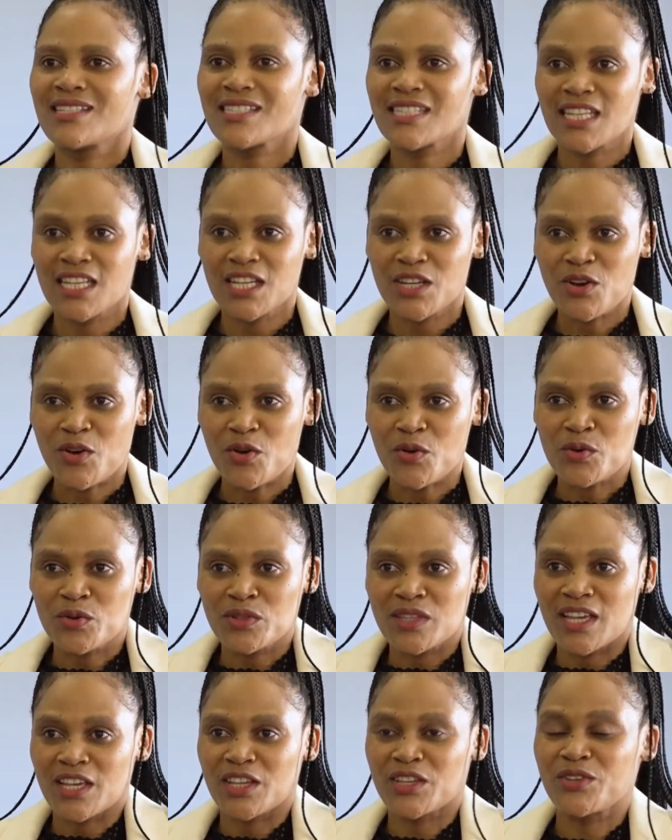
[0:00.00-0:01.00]
CEO,
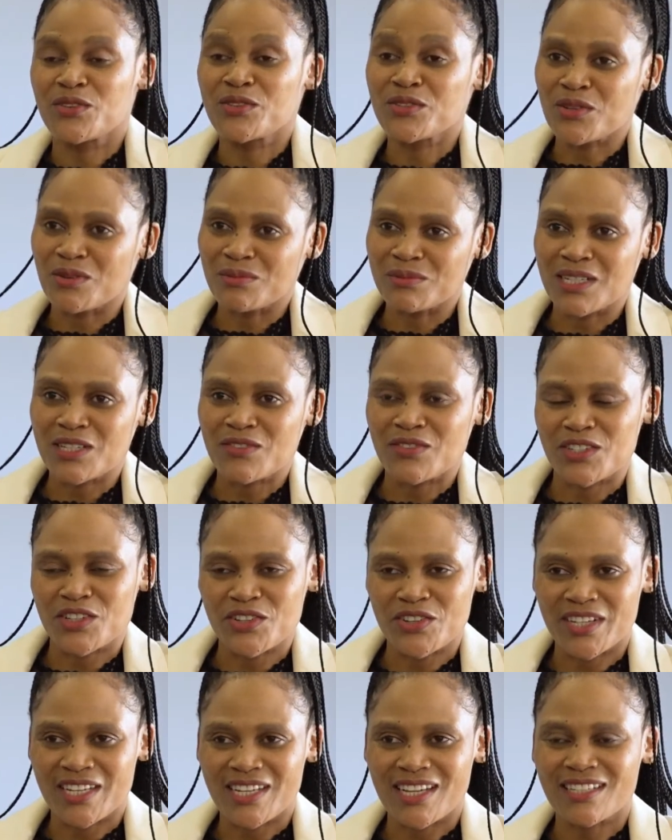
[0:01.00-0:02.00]
thank you so much for
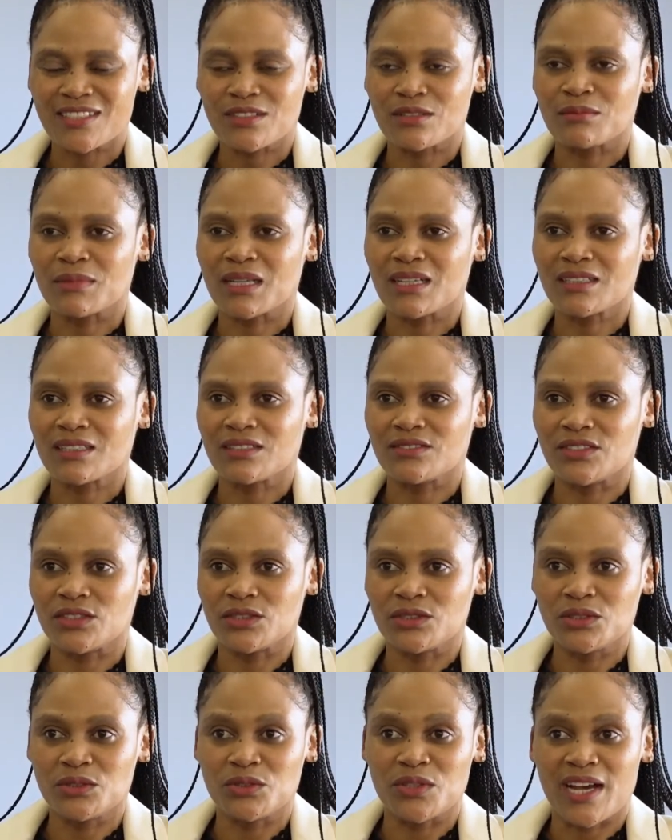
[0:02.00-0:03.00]
joining us on Market
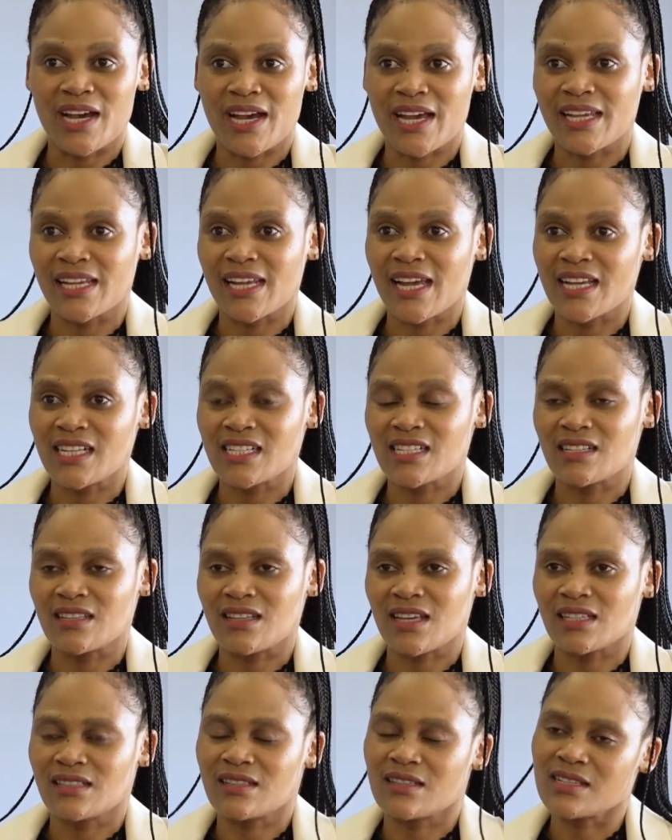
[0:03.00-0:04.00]
View. You are highlighting
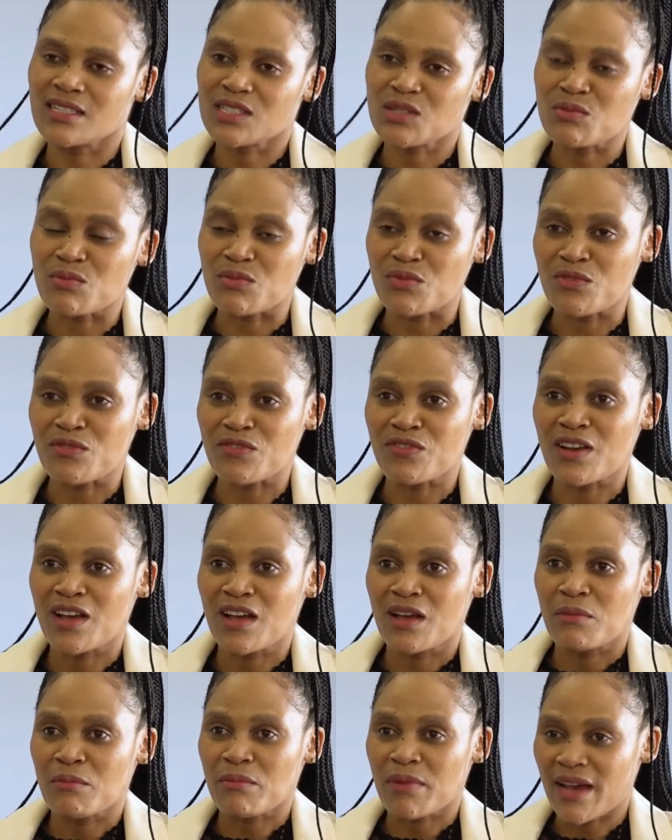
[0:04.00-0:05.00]
that this move
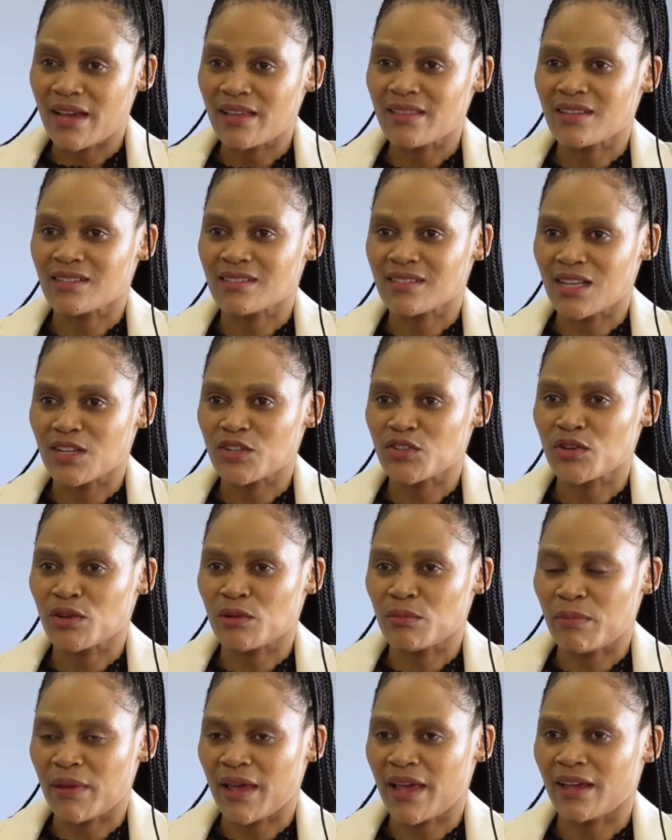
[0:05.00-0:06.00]
by the
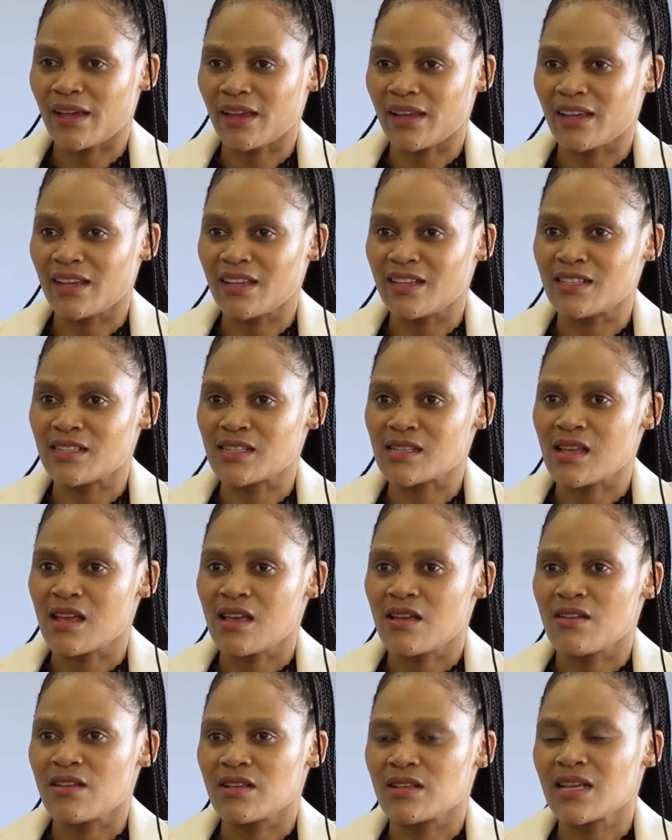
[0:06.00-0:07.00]
central bank is